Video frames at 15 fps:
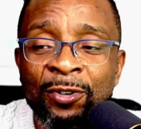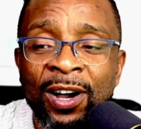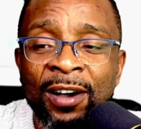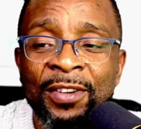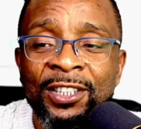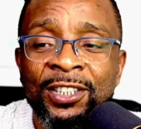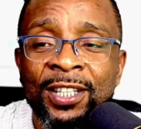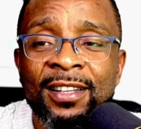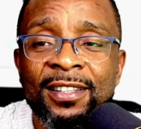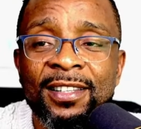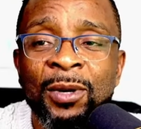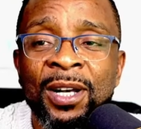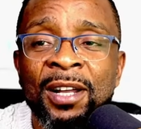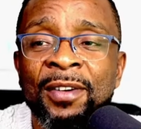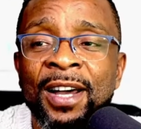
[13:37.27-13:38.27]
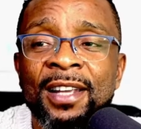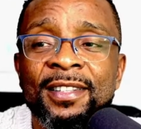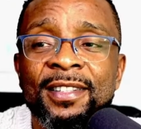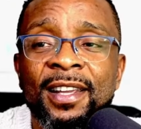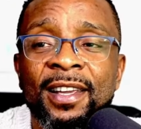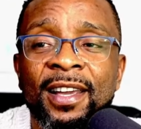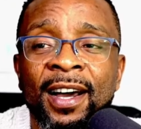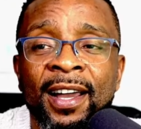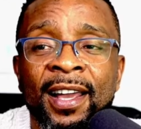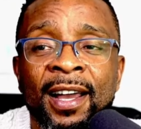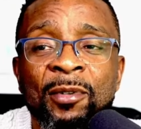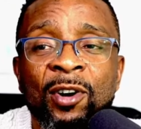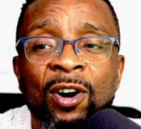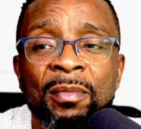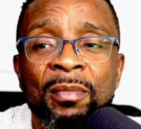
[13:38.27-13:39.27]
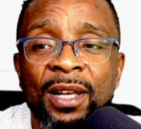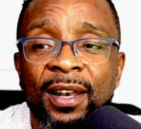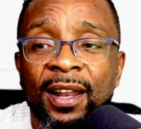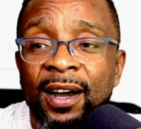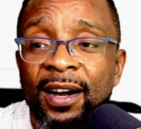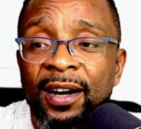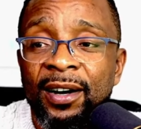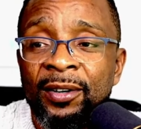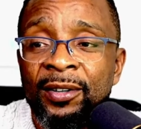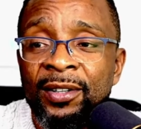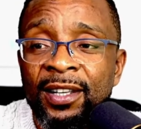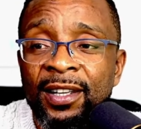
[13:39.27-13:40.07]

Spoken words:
Whenever I say I am coming now,